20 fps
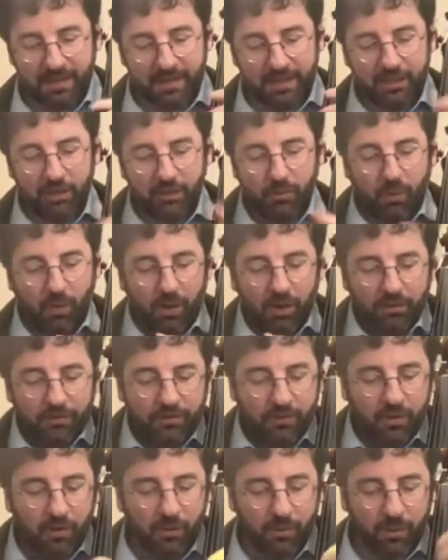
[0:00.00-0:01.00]
you
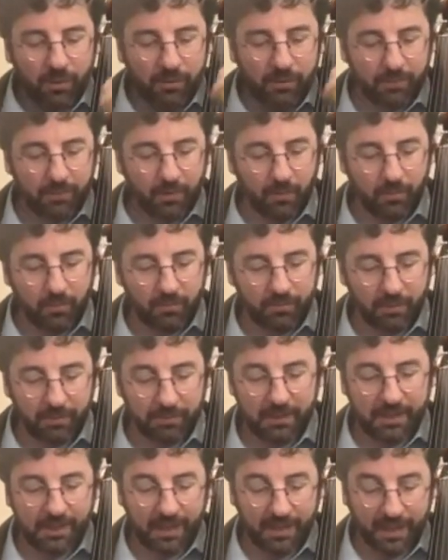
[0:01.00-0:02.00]
also,
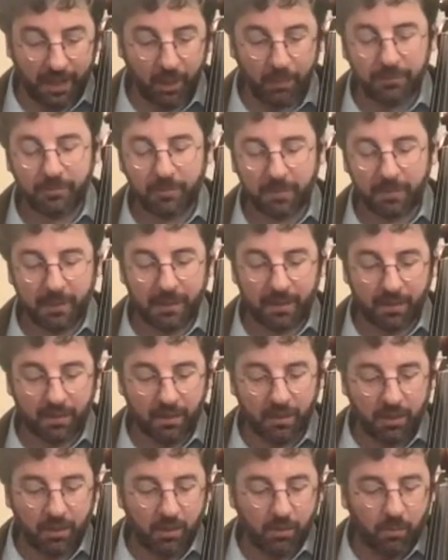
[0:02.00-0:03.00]
something that helped me
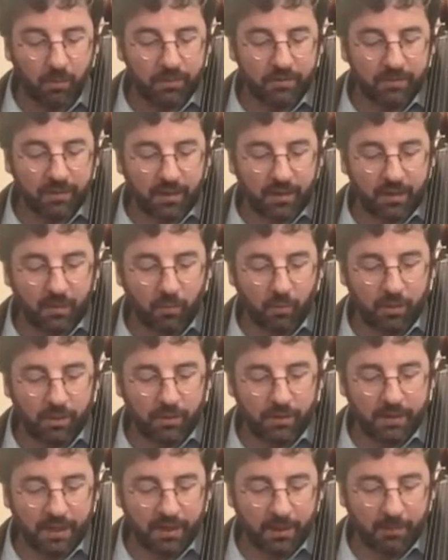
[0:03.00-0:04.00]
was when you
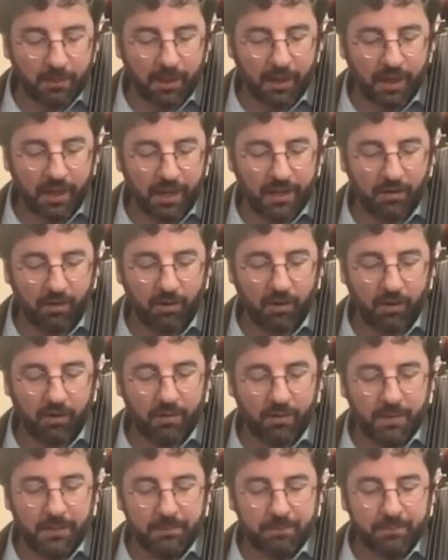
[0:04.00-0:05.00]
get up higher,
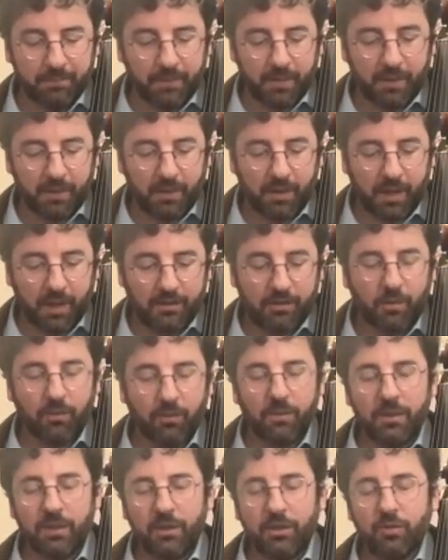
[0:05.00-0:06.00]

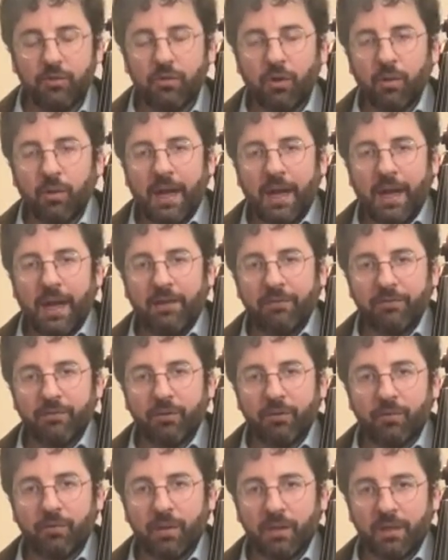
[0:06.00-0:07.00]
you don't have
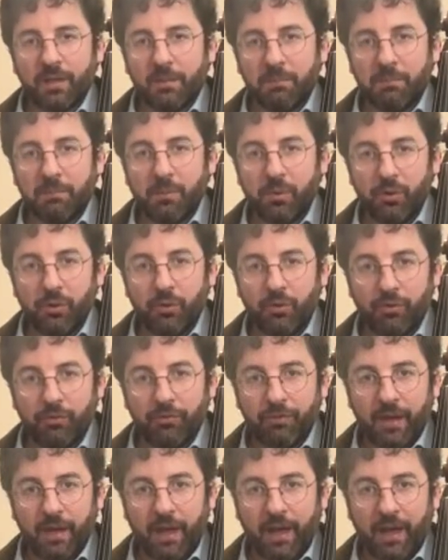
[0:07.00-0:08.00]
to really
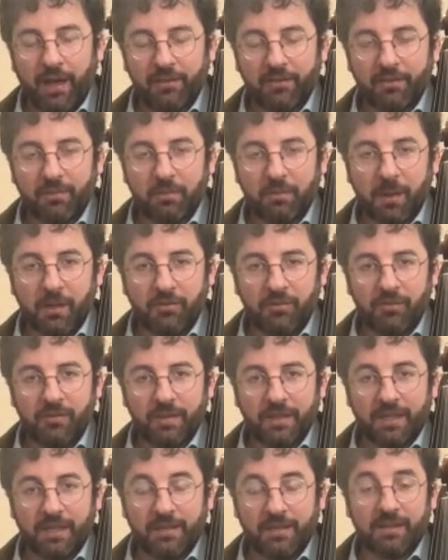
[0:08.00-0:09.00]
move as much to
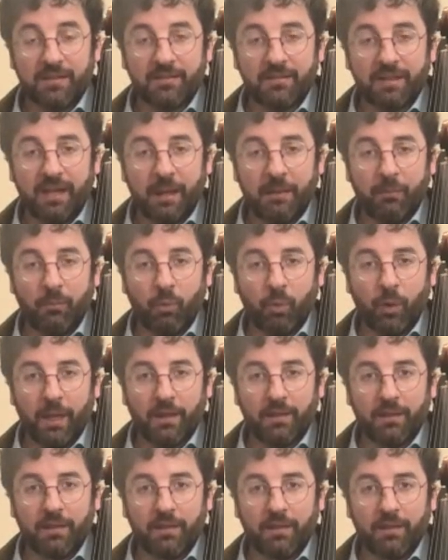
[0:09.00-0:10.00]
get the same
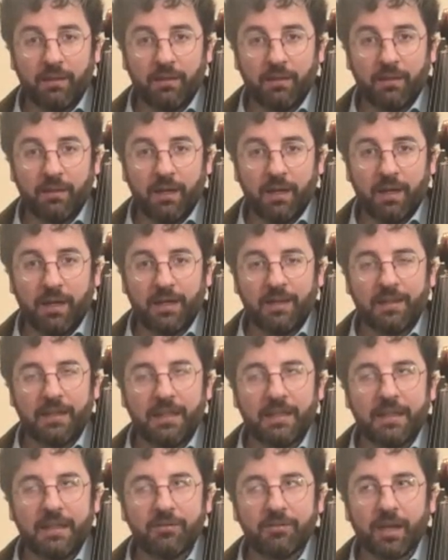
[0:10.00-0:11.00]
width. And I
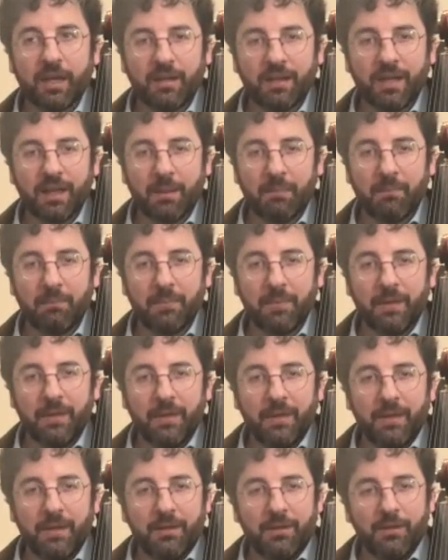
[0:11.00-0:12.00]
think there's kind of like you
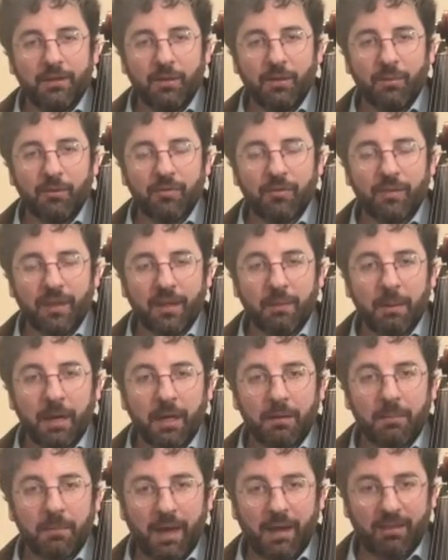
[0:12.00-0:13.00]
can almost think about
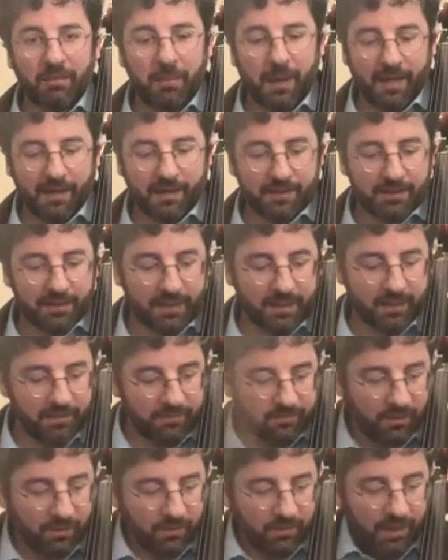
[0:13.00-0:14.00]
it mathematically.
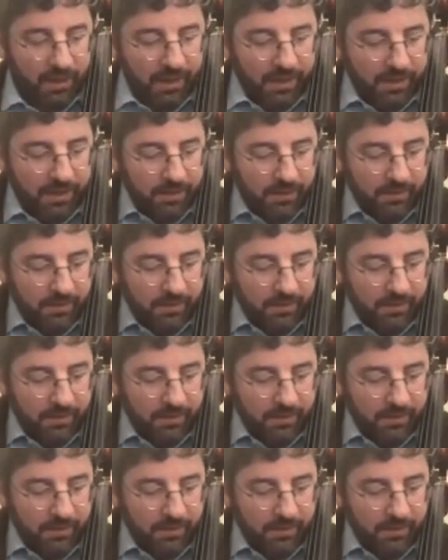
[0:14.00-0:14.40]
So like,